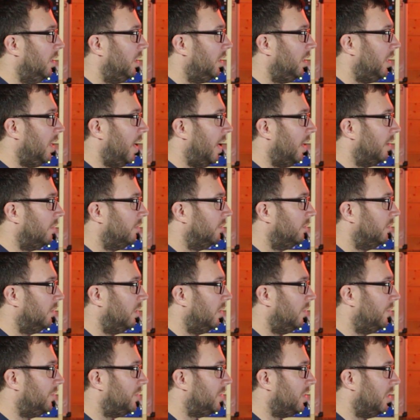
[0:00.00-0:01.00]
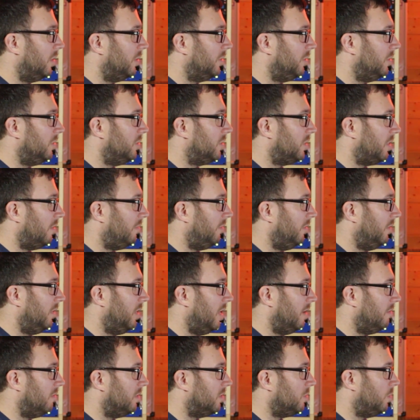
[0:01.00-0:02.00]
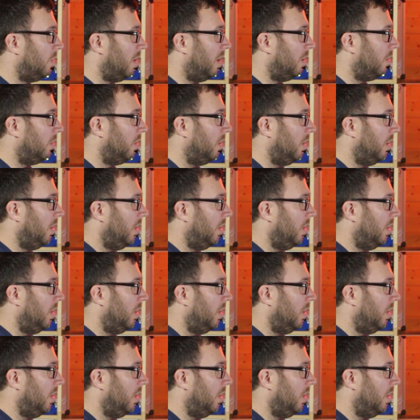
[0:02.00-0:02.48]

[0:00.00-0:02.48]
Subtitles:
yeah, obviously I do stuff in there as well.